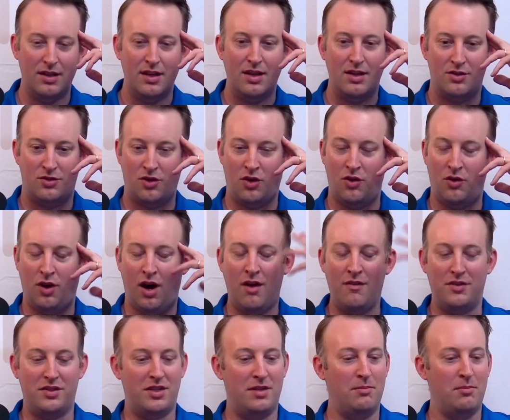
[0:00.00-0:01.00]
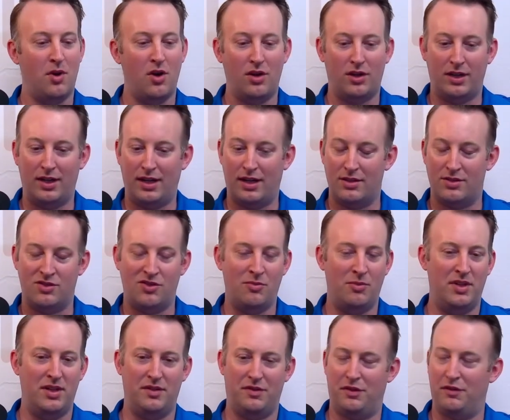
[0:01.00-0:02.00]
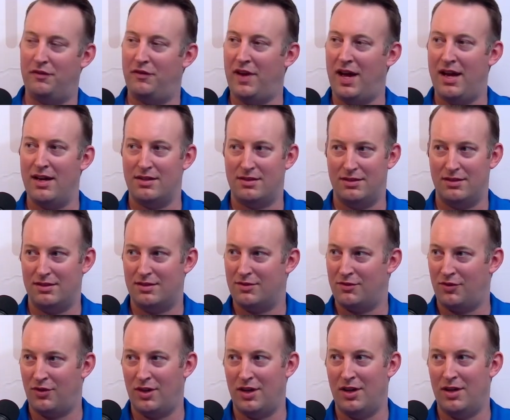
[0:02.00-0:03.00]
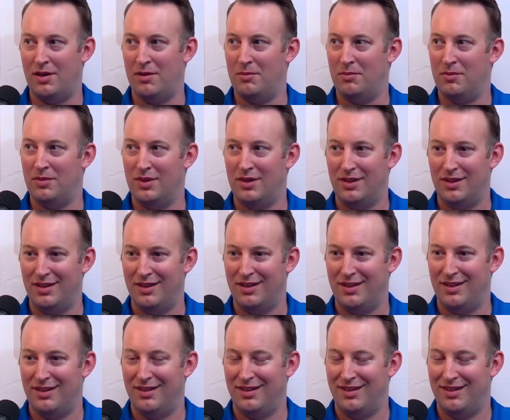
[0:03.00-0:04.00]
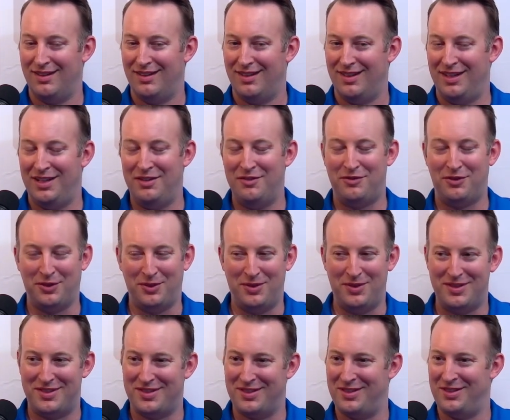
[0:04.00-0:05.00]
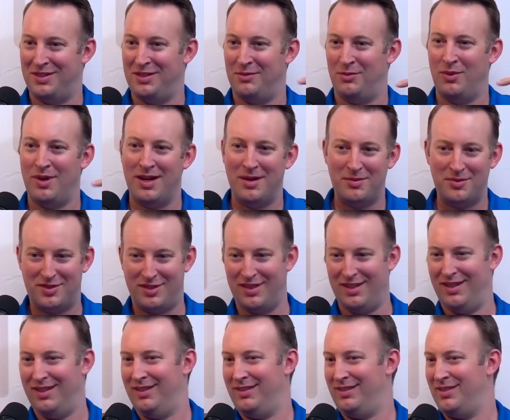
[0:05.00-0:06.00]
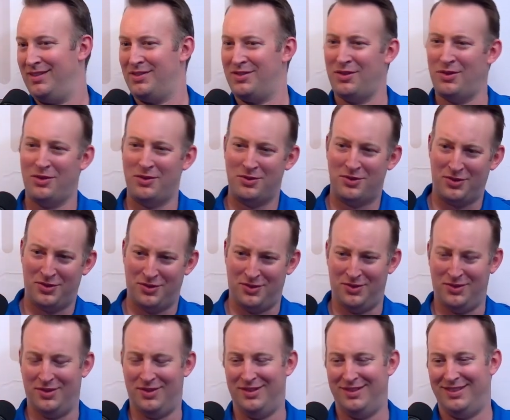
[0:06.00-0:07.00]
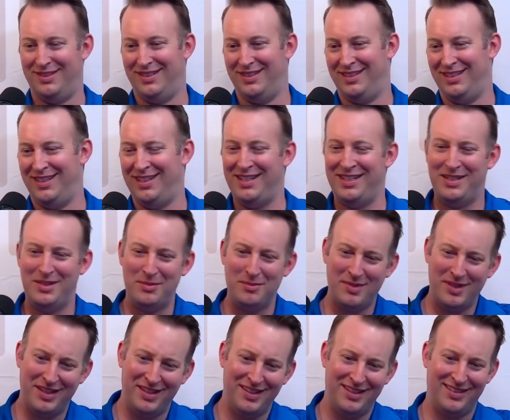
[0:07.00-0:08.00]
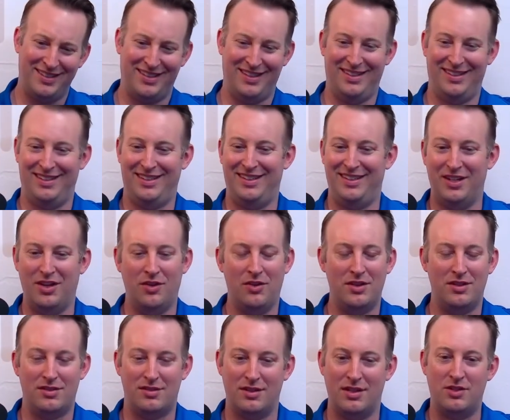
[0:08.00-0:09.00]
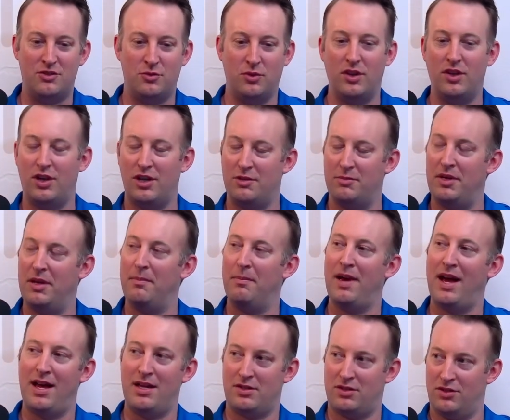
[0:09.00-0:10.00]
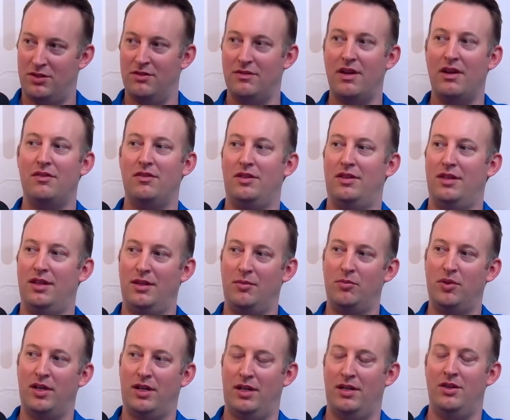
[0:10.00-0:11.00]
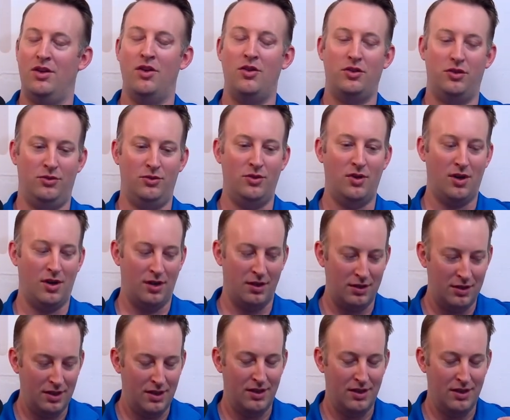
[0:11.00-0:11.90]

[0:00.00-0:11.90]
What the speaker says: so obviously marketing is so many different facets, from influencer to website to social to email to, it's really hard to be a master of everything. But I know you are